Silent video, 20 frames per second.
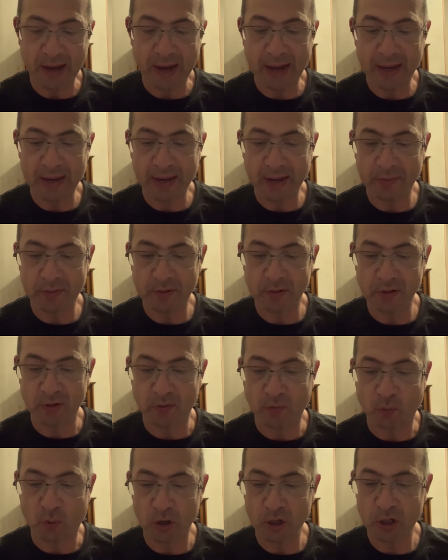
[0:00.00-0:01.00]
high levels
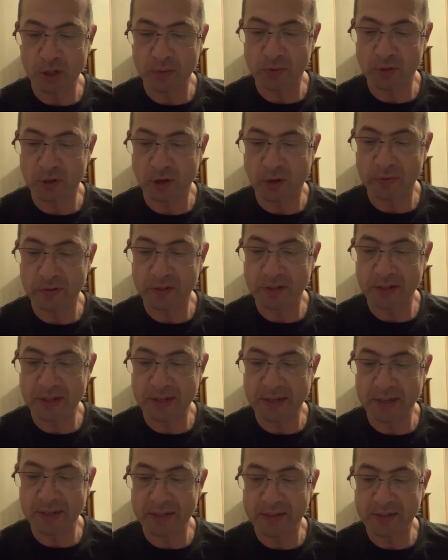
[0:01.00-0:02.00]
of worship service
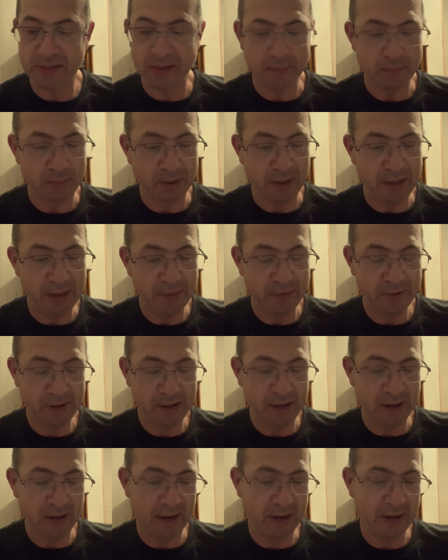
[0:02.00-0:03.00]
attendance and belief in
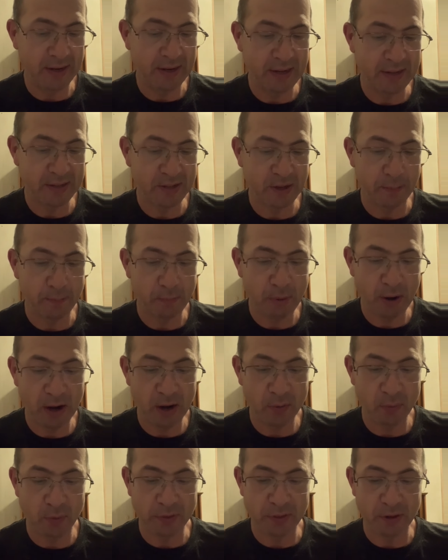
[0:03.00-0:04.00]
God as
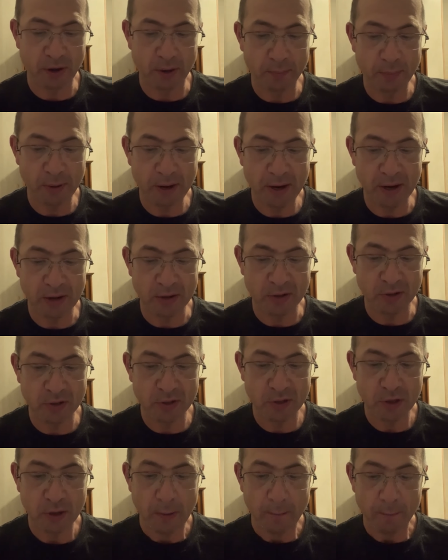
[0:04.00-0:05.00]
compared with their peers